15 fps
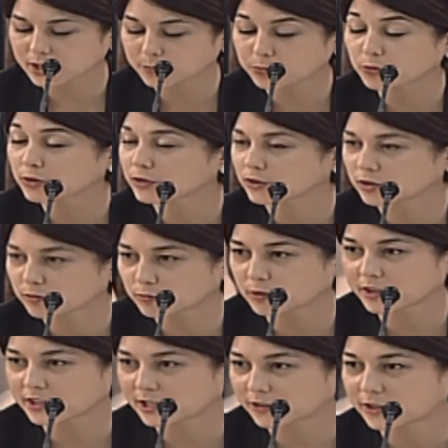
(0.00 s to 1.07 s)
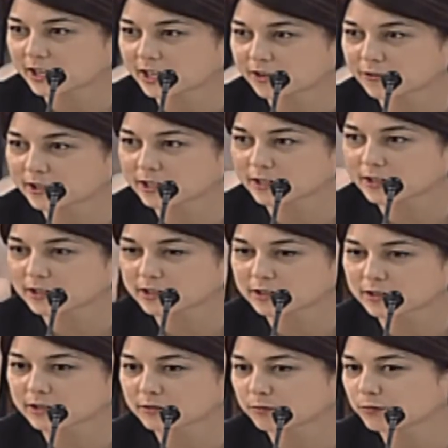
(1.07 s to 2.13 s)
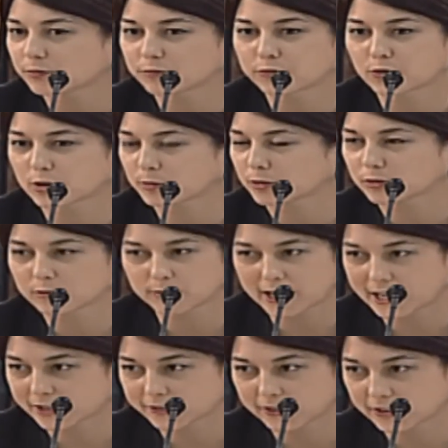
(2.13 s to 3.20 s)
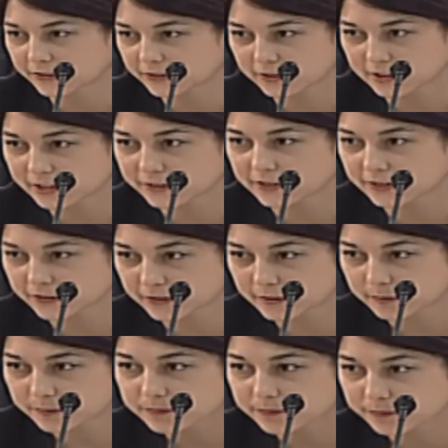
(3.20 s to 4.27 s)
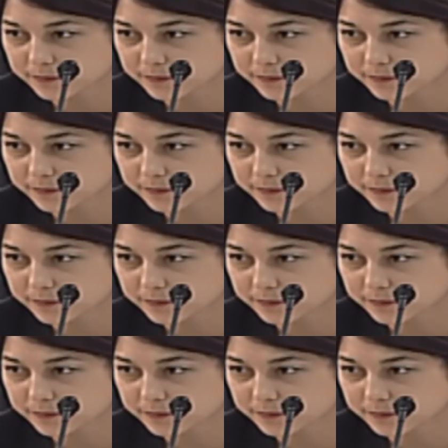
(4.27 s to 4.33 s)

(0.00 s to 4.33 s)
portal without having formal access to that system.